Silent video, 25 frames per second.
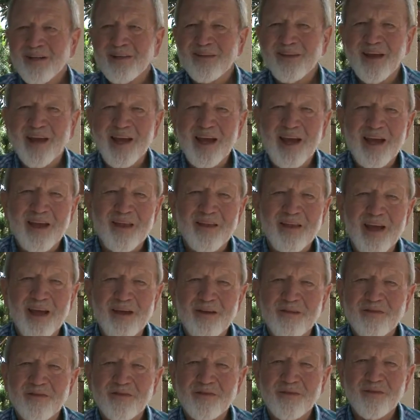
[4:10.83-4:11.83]

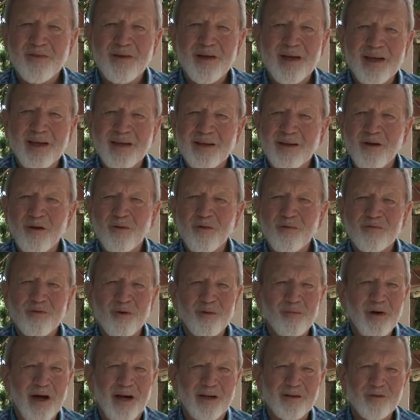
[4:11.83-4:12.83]
They go for
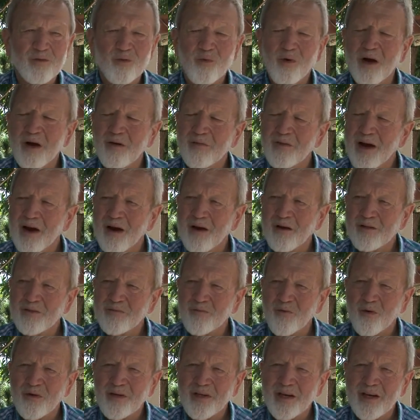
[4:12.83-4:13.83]
about 12 hours,
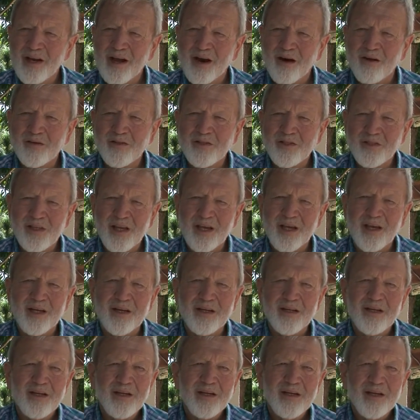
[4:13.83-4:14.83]
14 hours
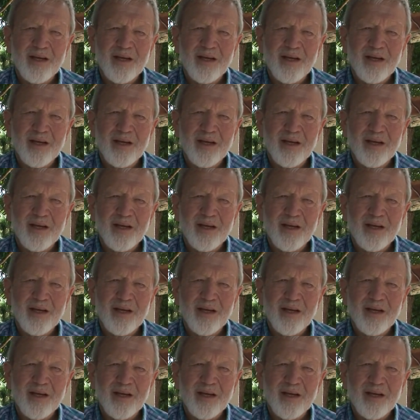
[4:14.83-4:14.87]
singing